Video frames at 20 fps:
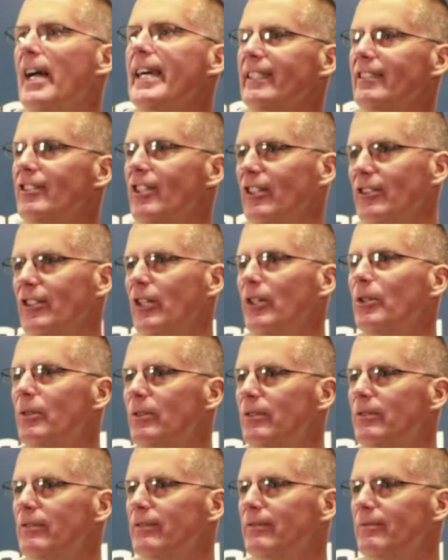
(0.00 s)
like to
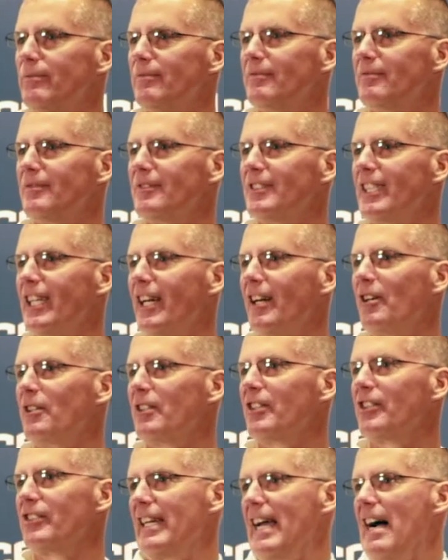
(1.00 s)
do, you know,
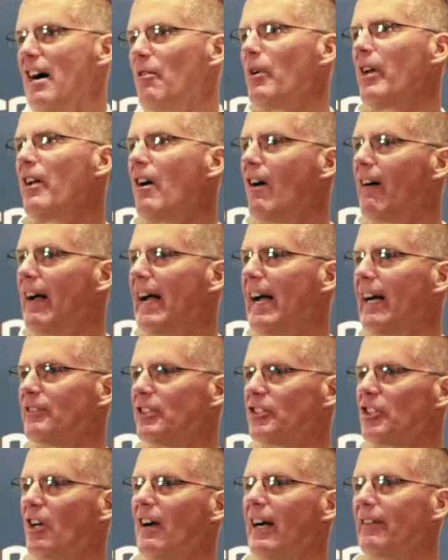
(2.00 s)
because now what I'll
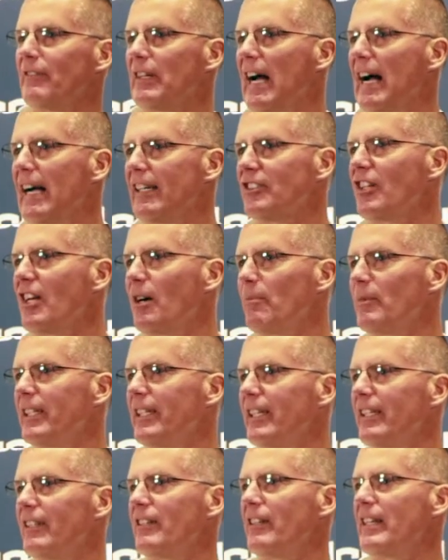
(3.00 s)
have is I'll have guys coming
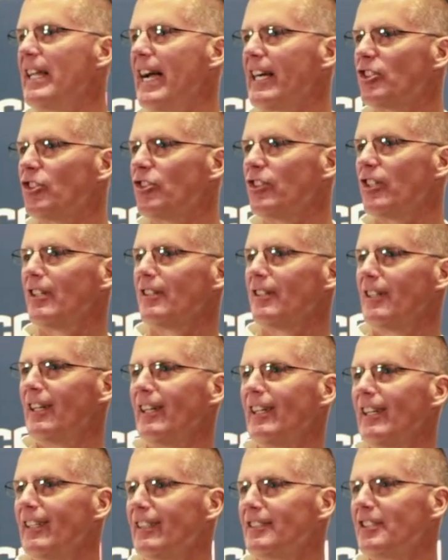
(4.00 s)
in next year,
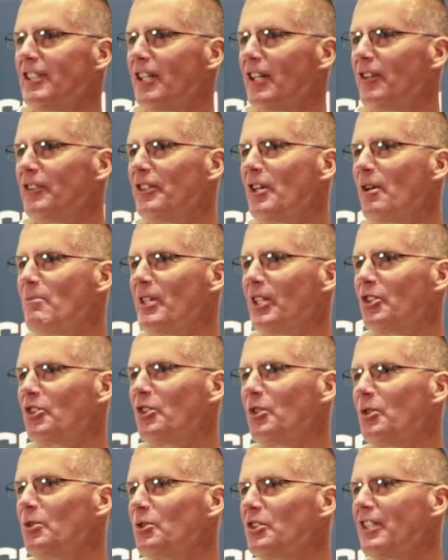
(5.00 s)
you know, and they'll
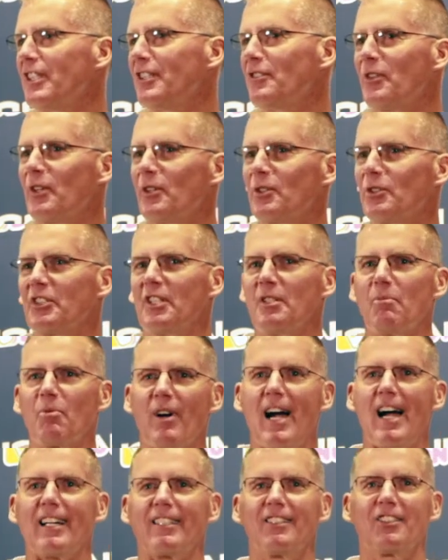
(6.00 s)
miss Tuesday and Thursday
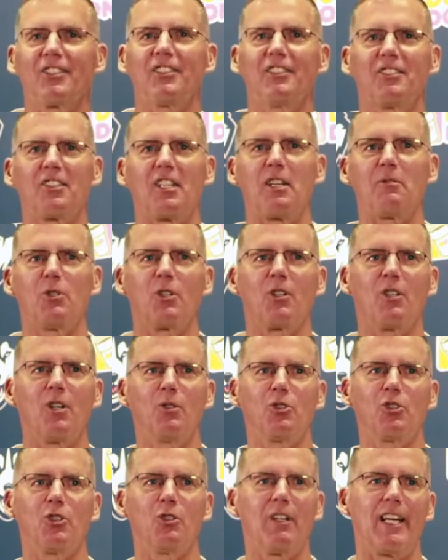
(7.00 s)
practice and say, well,
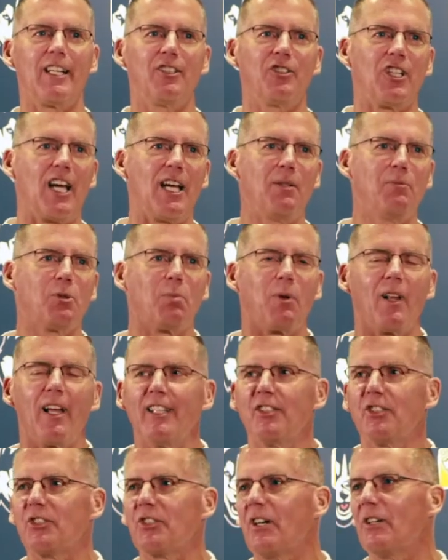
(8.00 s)
coach, you let James
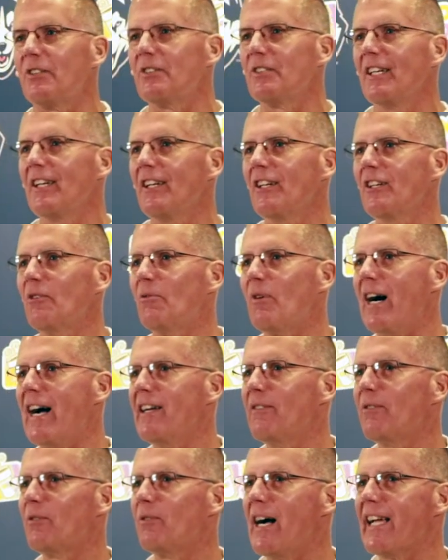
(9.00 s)
play, so
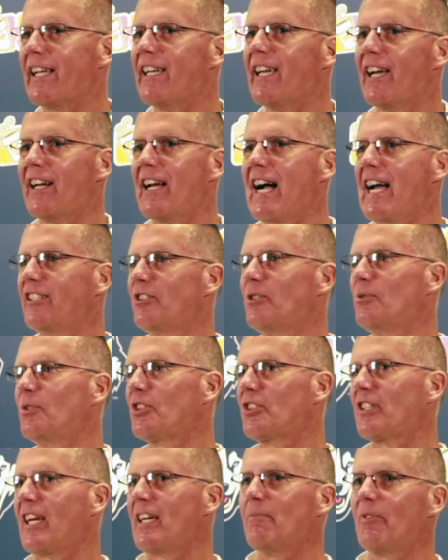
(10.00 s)
why, why can't I do
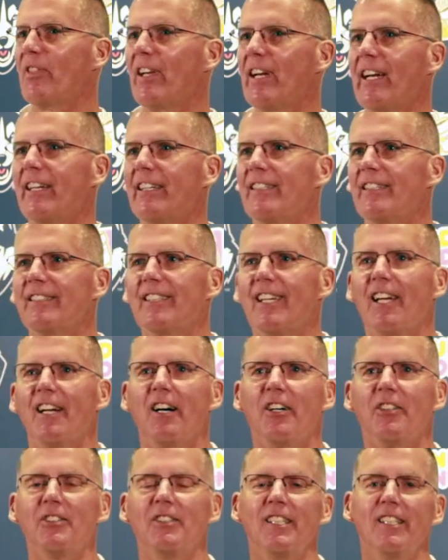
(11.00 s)
the same thing, you
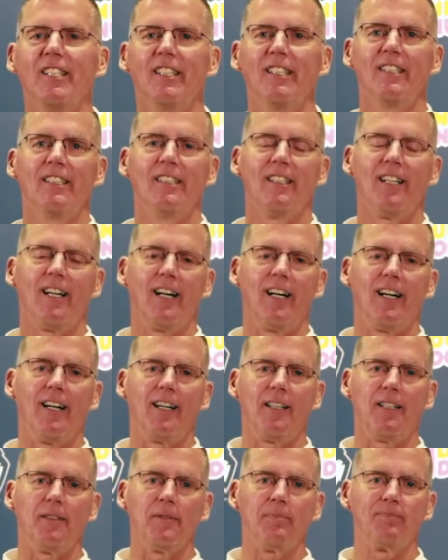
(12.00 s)
know?
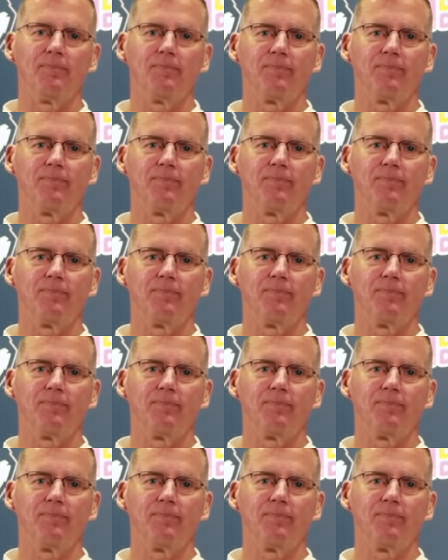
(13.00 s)
Um,